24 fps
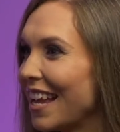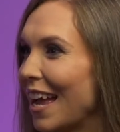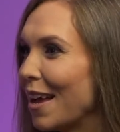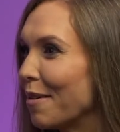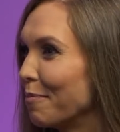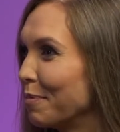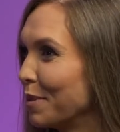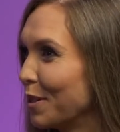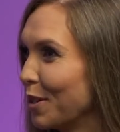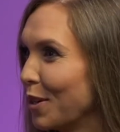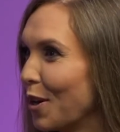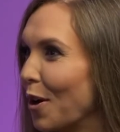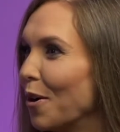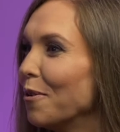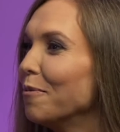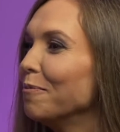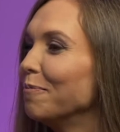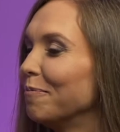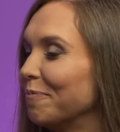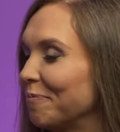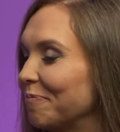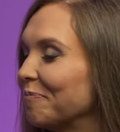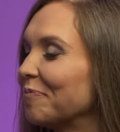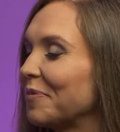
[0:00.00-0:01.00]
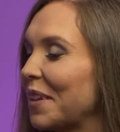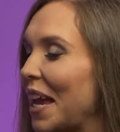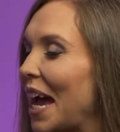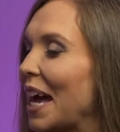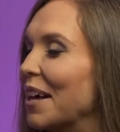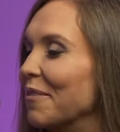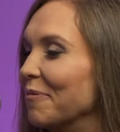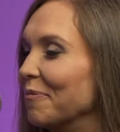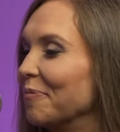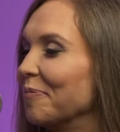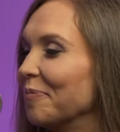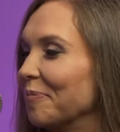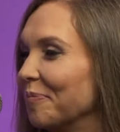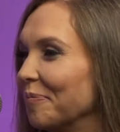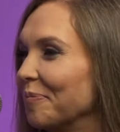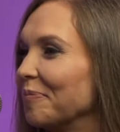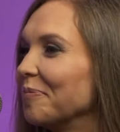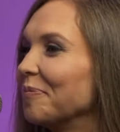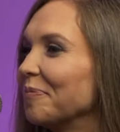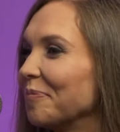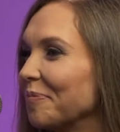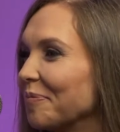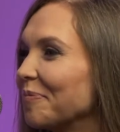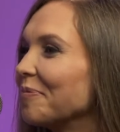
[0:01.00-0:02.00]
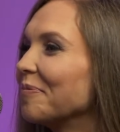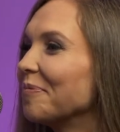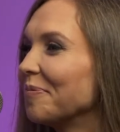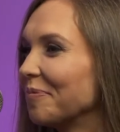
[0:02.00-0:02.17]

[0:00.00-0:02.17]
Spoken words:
I am. Yeah. I bought the Peloton.